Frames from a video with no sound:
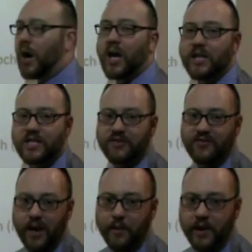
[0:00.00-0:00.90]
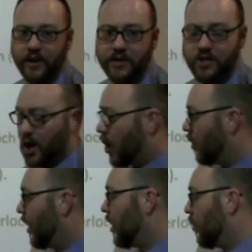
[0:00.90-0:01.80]
Wand is feminine.
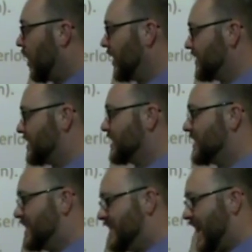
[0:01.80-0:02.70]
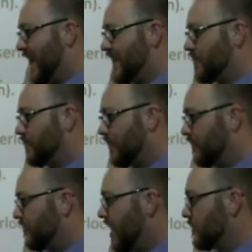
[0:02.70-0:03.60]
So, what is the dative
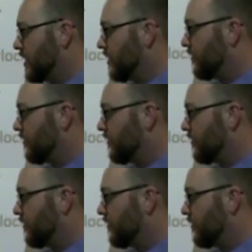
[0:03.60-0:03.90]
feminine